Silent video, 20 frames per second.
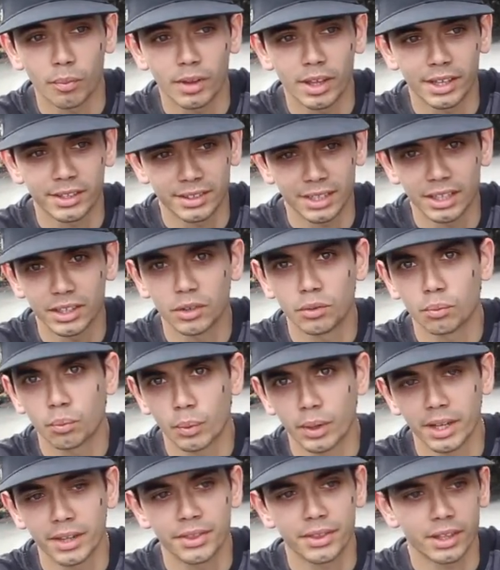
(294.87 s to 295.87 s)
extended
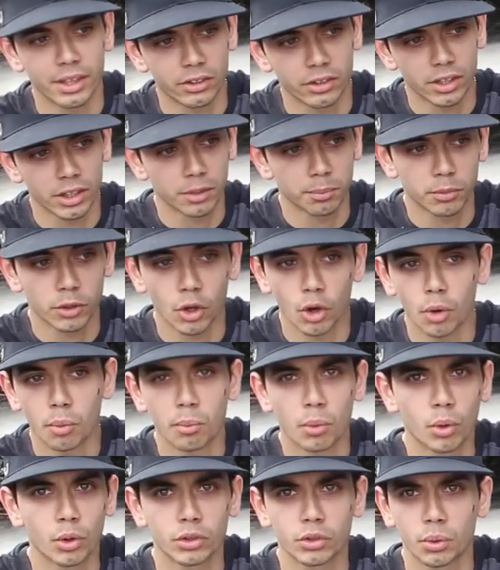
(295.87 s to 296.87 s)
width is gonna go
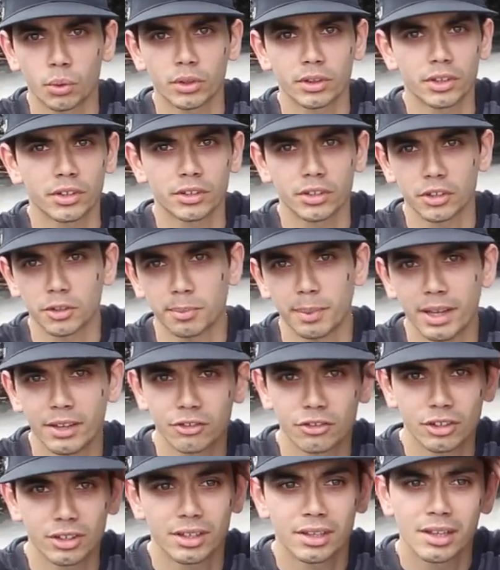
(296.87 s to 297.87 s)
more toward the
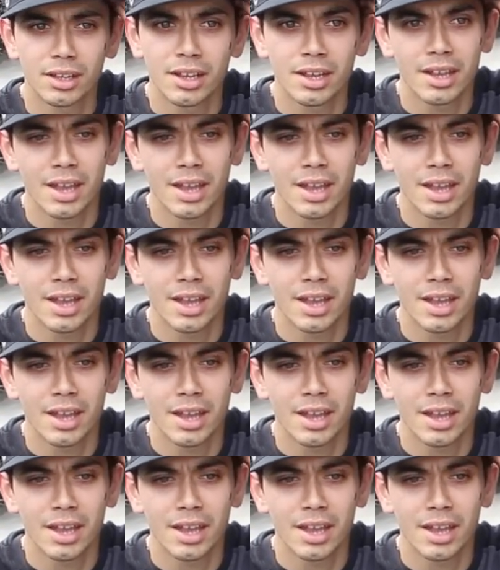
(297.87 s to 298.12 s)
suspension,